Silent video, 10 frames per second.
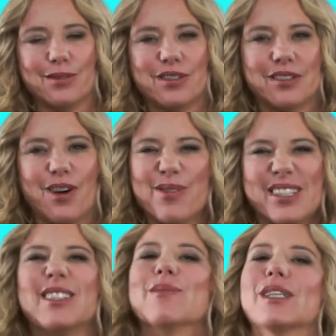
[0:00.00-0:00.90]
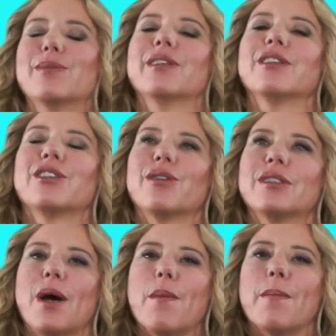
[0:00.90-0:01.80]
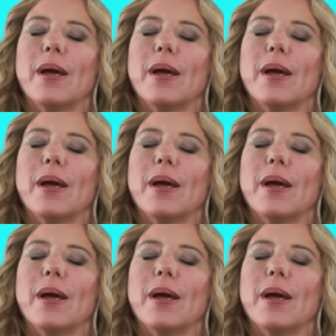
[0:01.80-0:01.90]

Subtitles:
which always still makes me a little choked up.